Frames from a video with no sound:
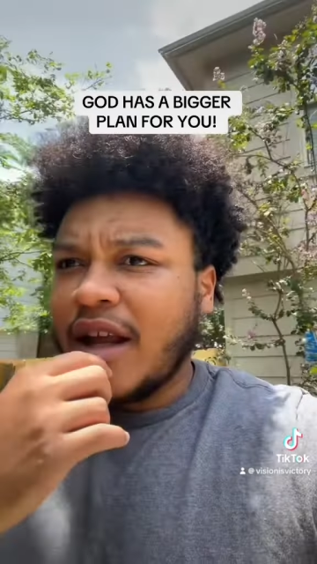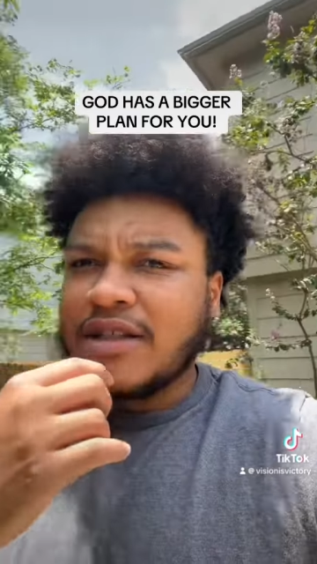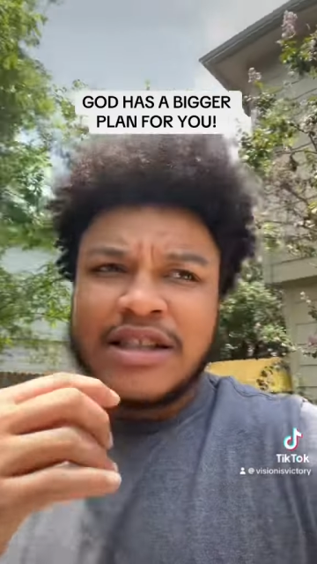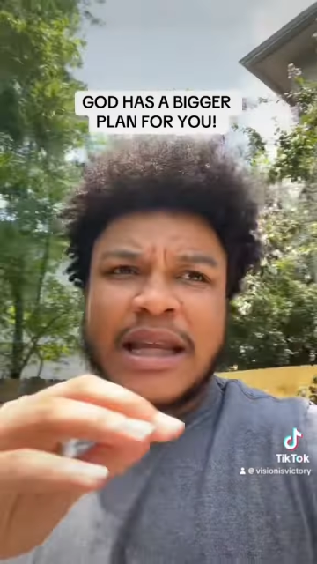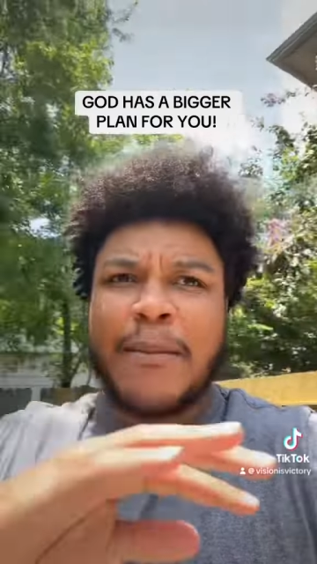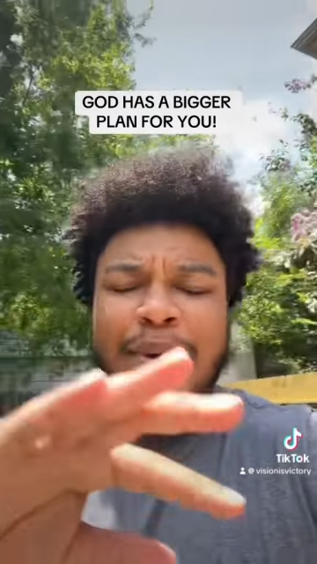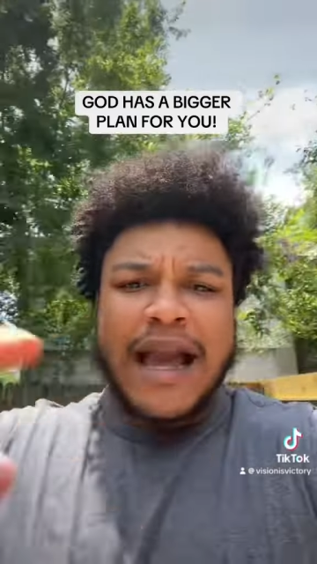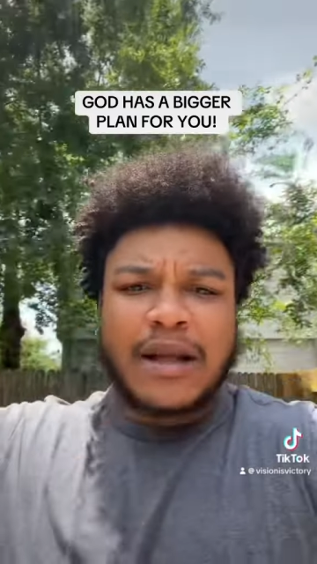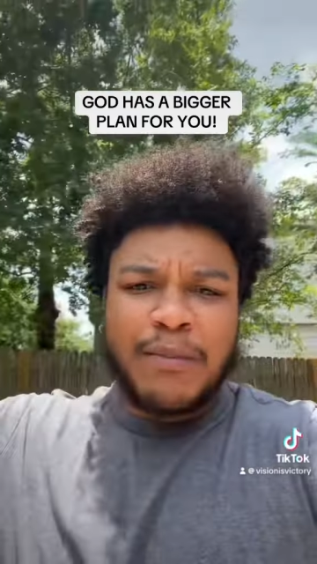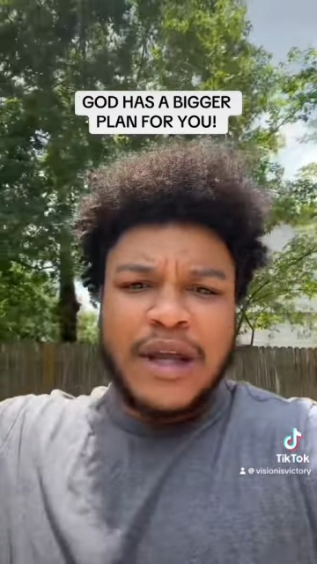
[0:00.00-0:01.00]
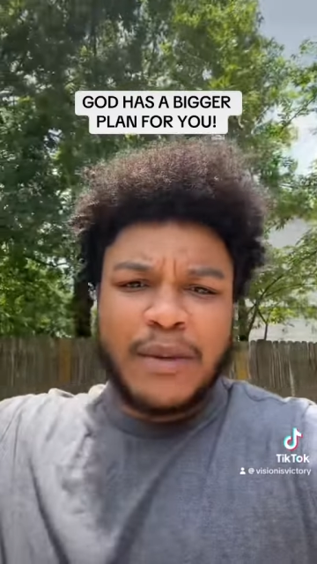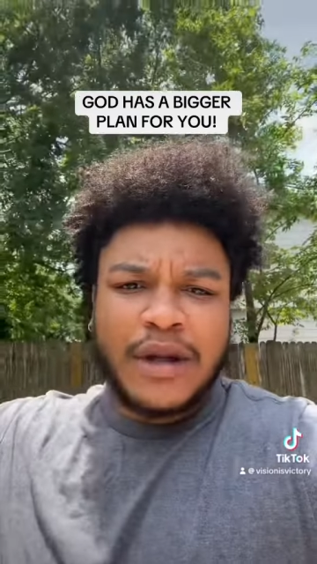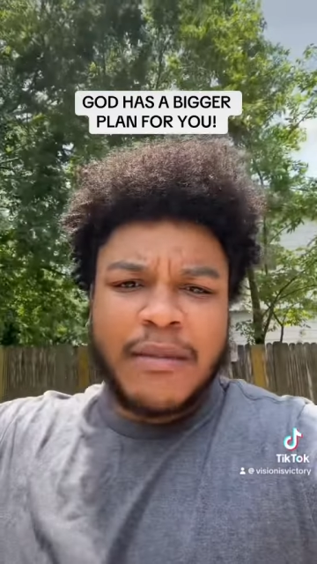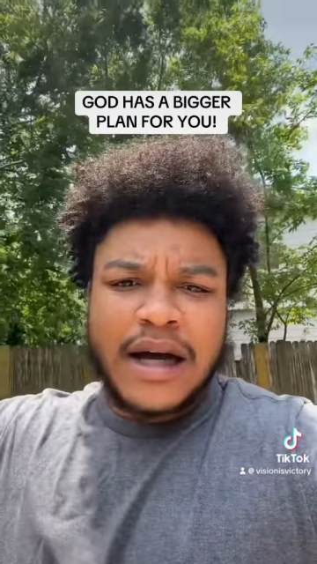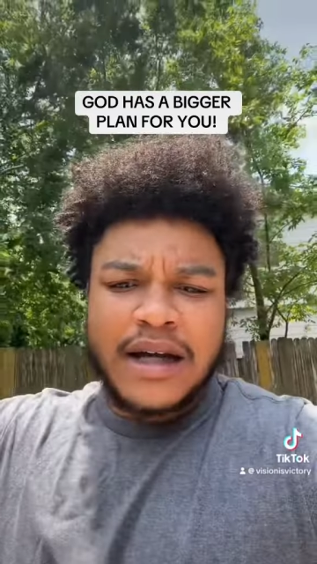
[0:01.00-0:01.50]
just impact the people in
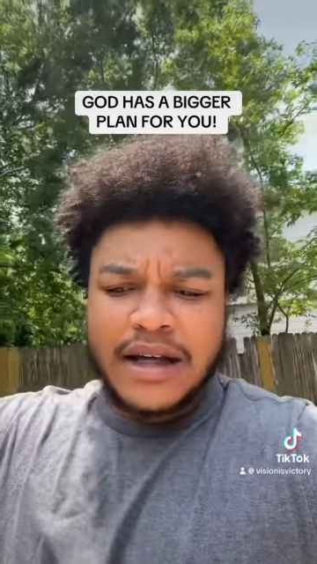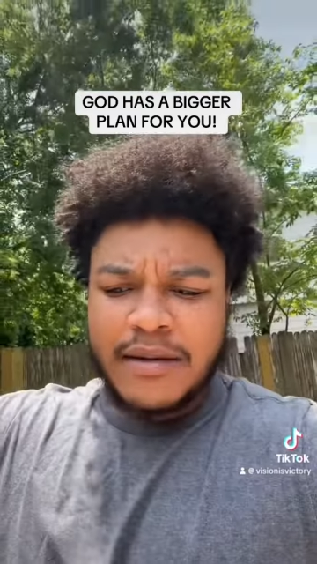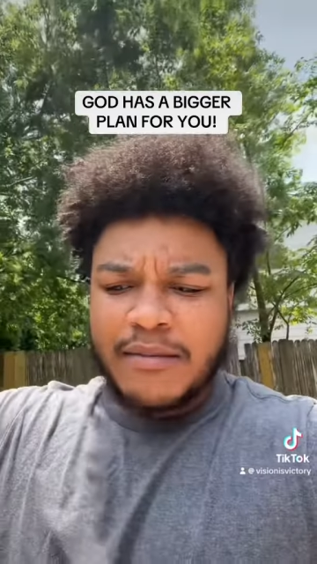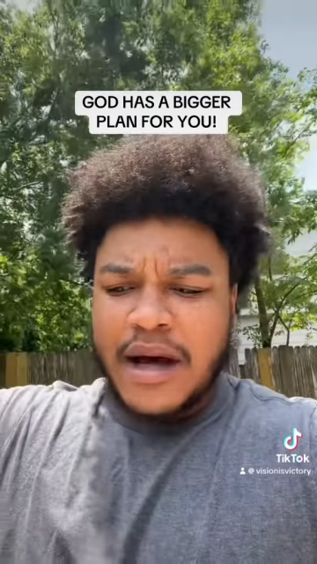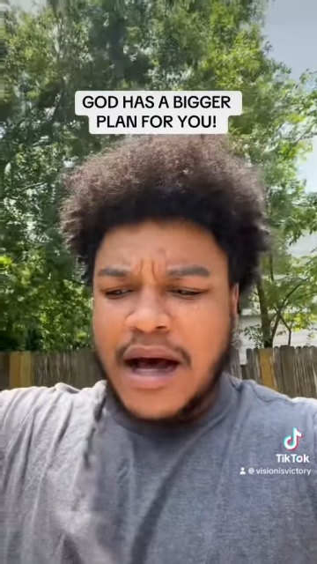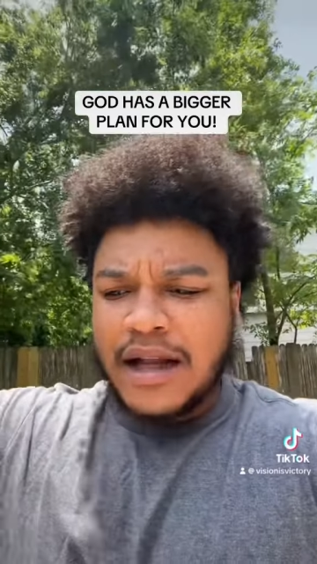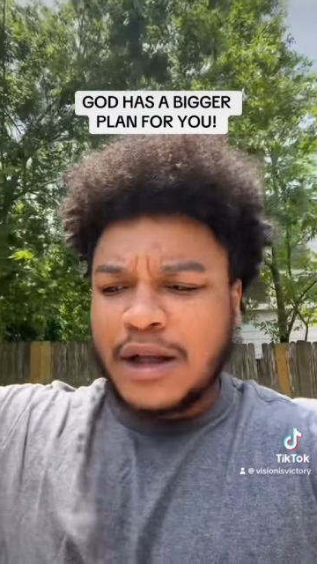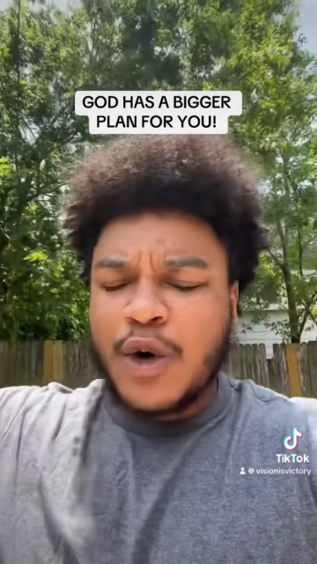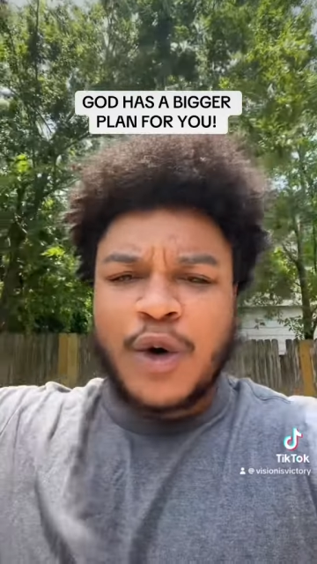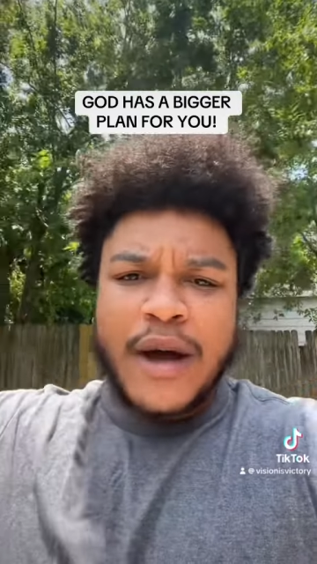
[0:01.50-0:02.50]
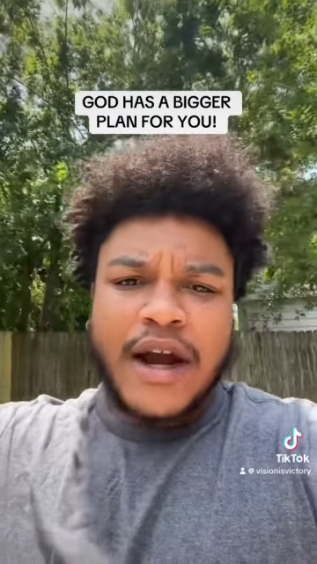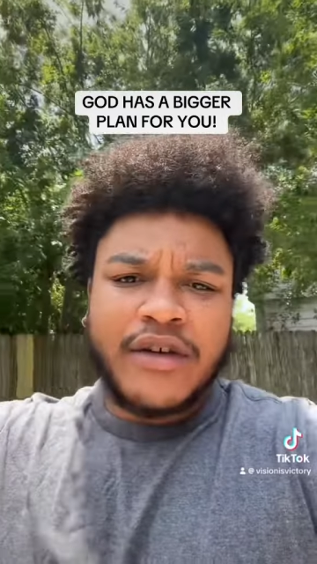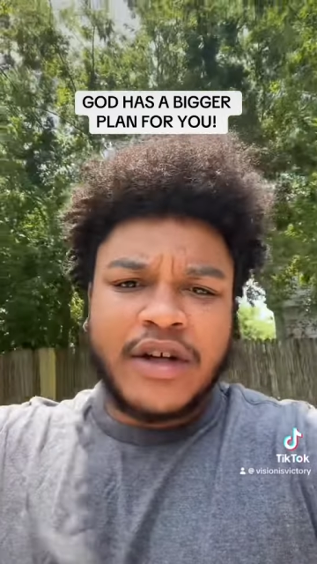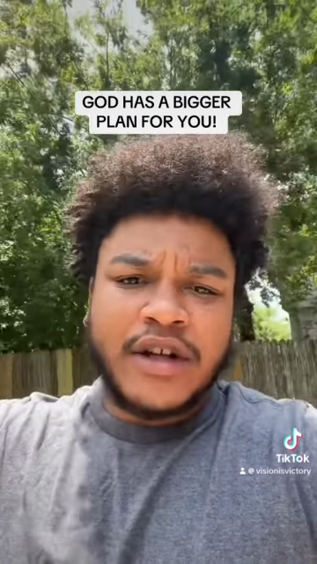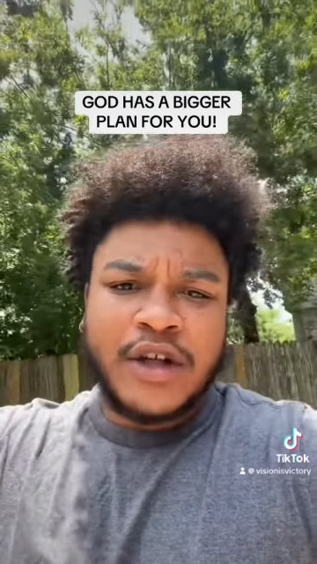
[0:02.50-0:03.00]
my in my local
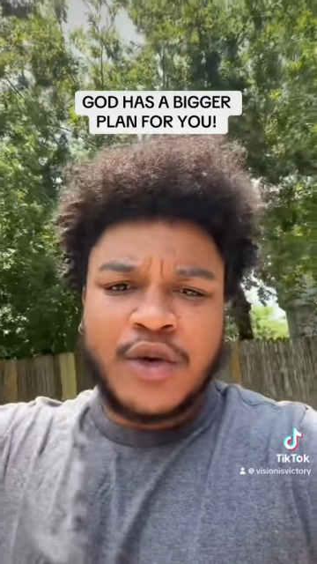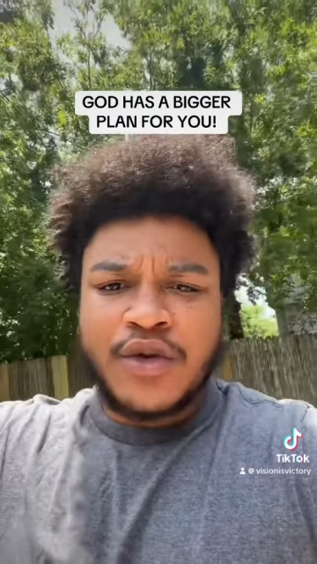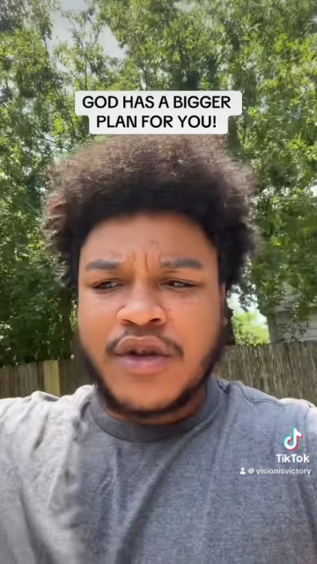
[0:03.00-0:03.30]
area, the youth.